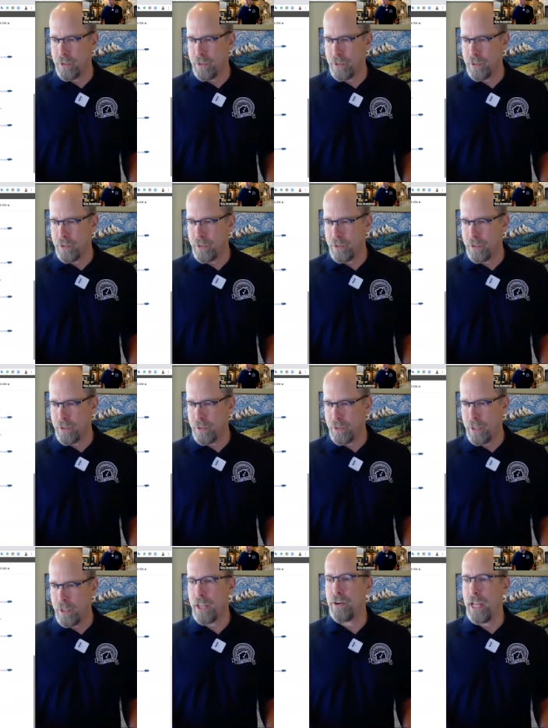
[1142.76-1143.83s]
I got their
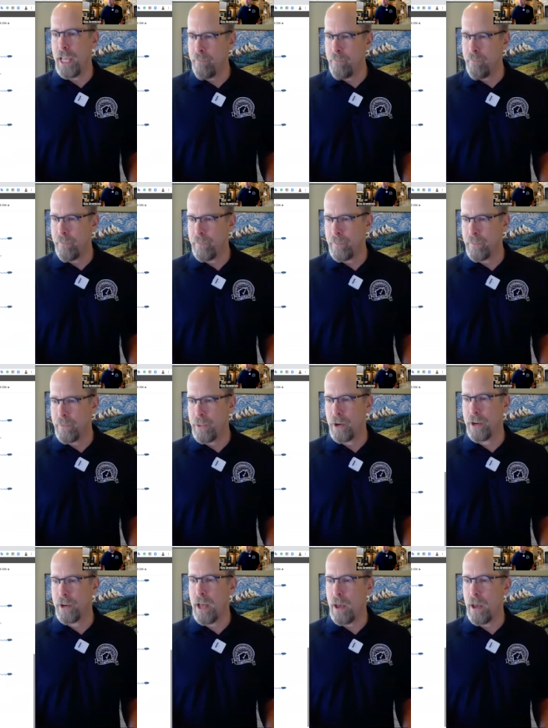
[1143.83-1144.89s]
name, their
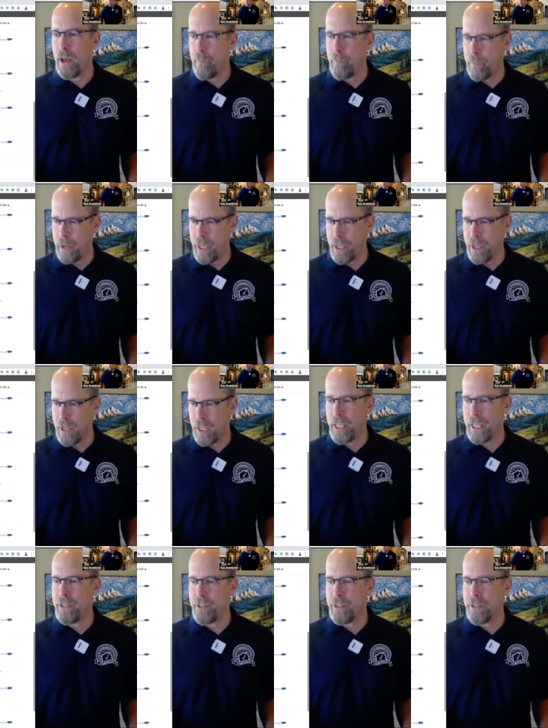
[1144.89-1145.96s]
company, a link
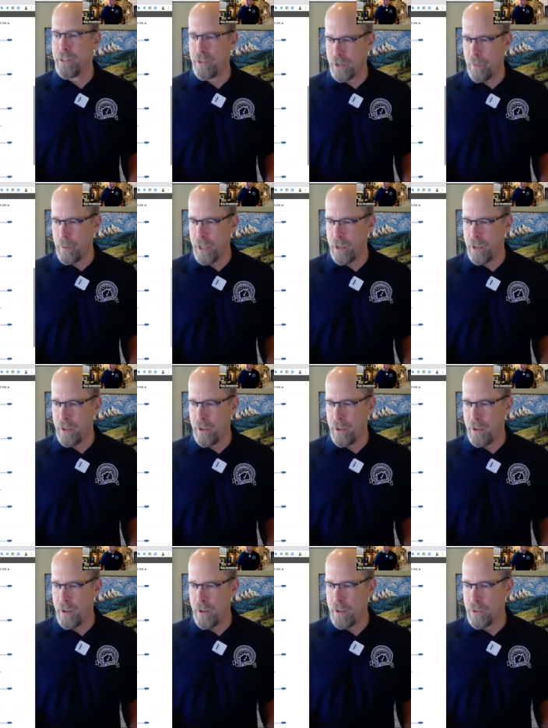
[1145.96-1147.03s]
to their company,
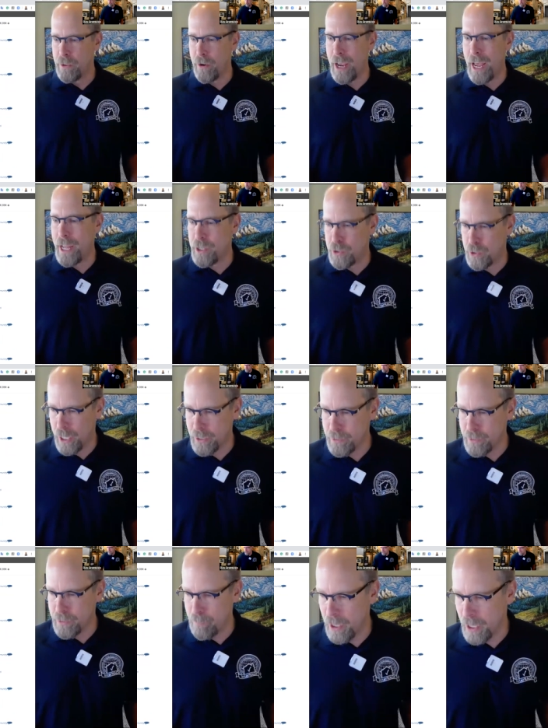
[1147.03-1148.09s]
their address,
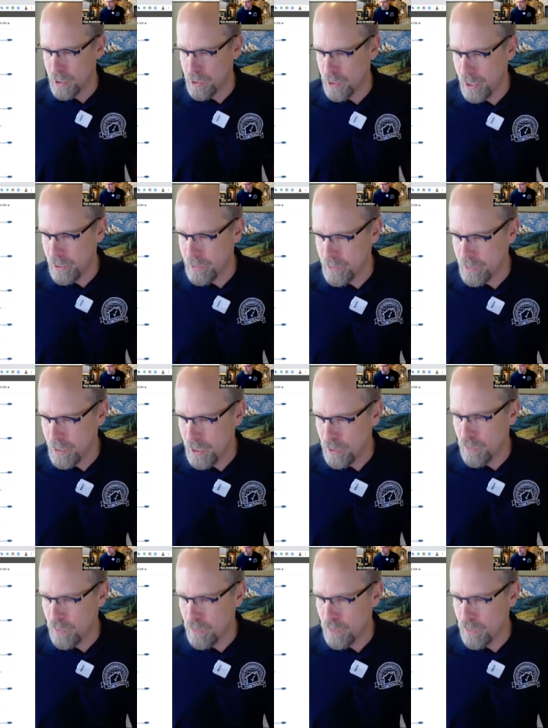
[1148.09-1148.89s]
mailing address, their